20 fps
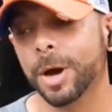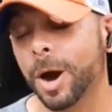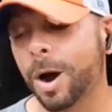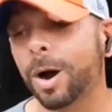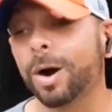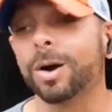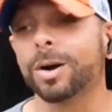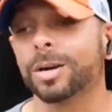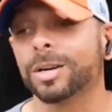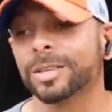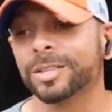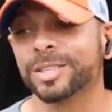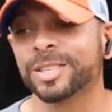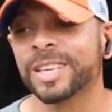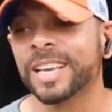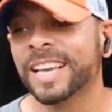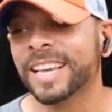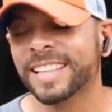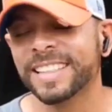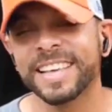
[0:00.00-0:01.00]

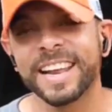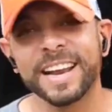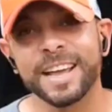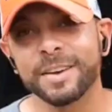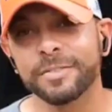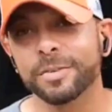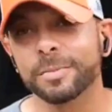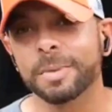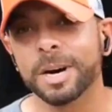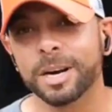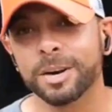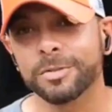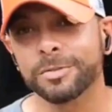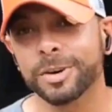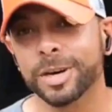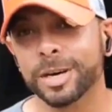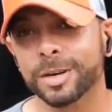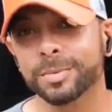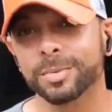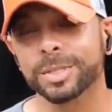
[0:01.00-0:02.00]
cars that I ever
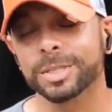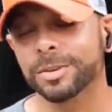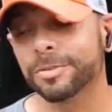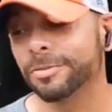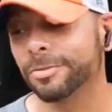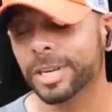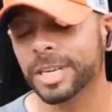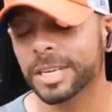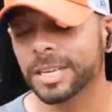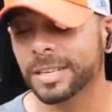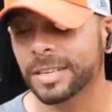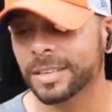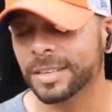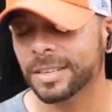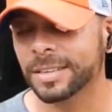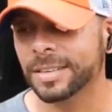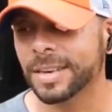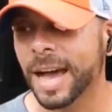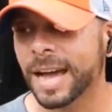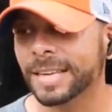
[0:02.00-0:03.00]
modified was a
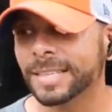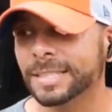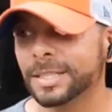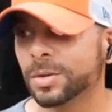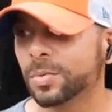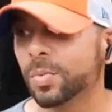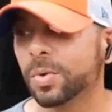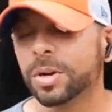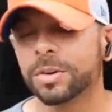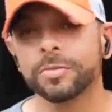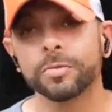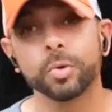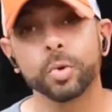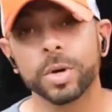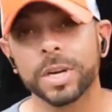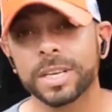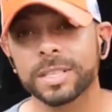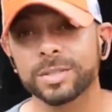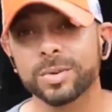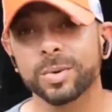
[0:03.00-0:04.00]
fucking 91
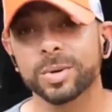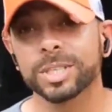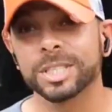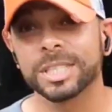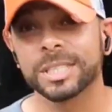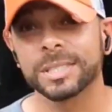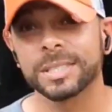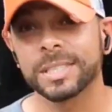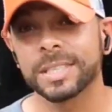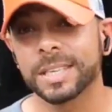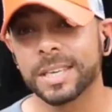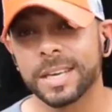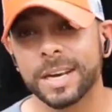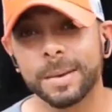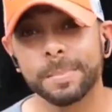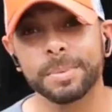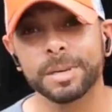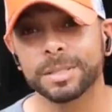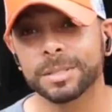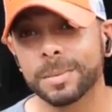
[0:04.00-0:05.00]
Ford Escort GT, and
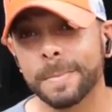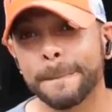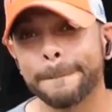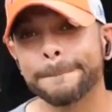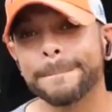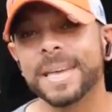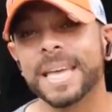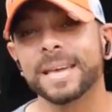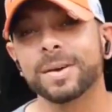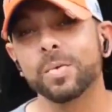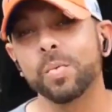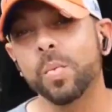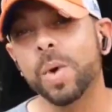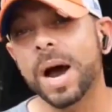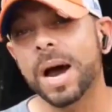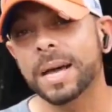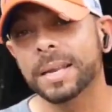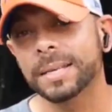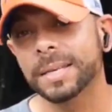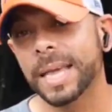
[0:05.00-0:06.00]
I put some big
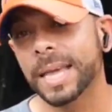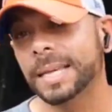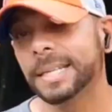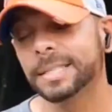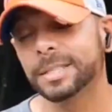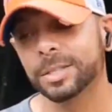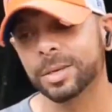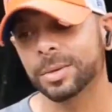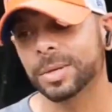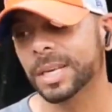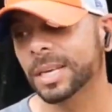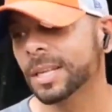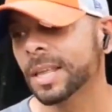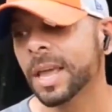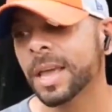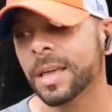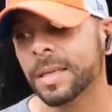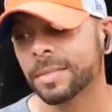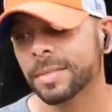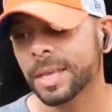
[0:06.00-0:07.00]
wide Daytons on it.
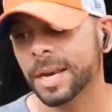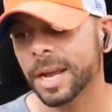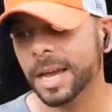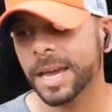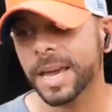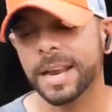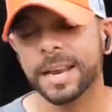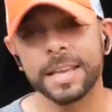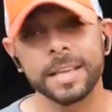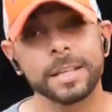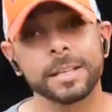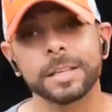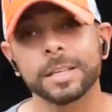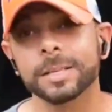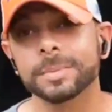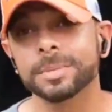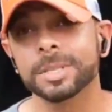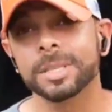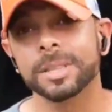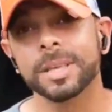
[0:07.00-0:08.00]
Then I got
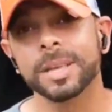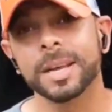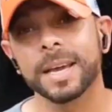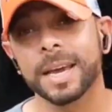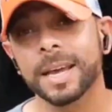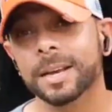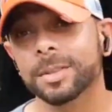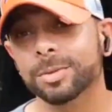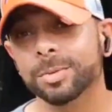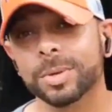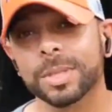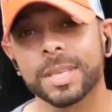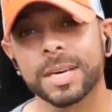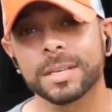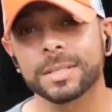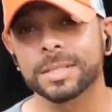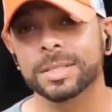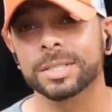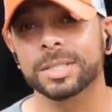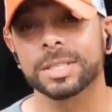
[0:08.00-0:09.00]
Eclipse, and then I got a
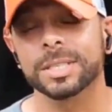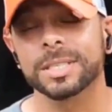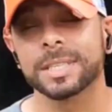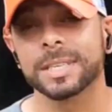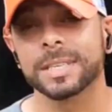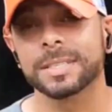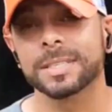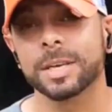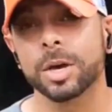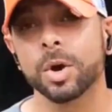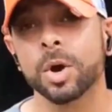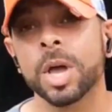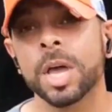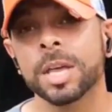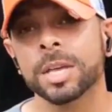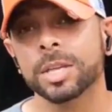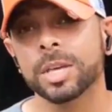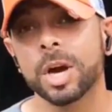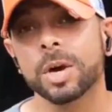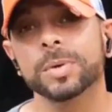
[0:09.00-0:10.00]
3000 GT. So
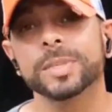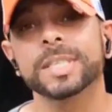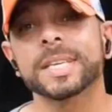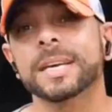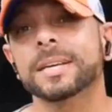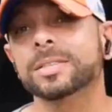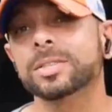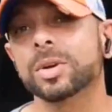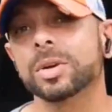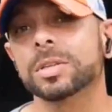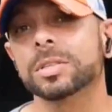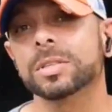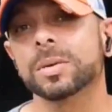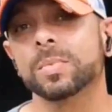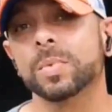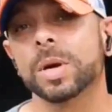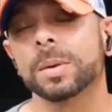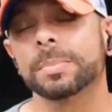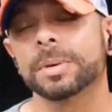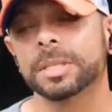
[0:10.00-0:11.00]
you always got to start
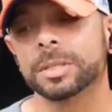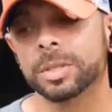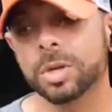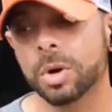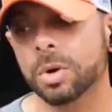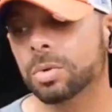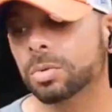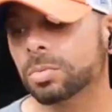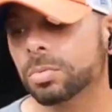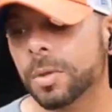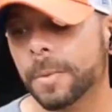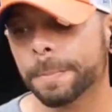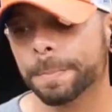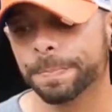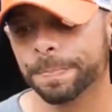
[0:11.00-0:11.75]
somewhere, but don't